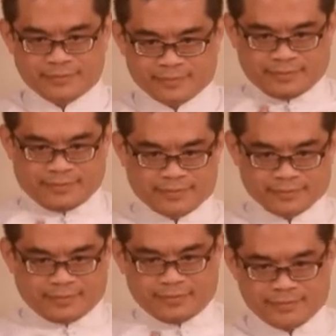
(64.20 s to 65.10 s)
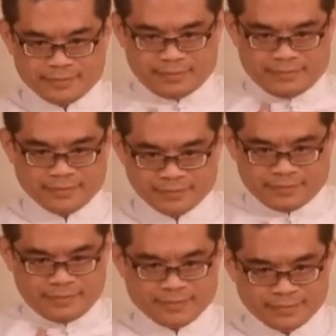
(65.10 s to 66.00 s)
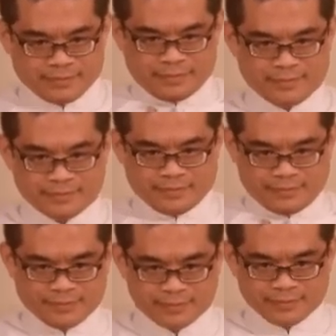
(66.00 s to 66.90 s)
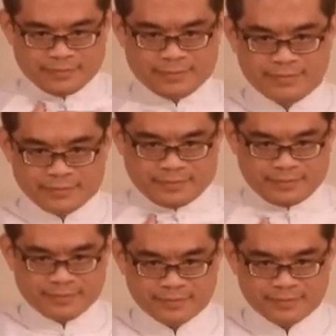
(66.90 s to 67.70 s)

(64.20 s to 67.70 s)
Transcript: down. We do it 30 seconds.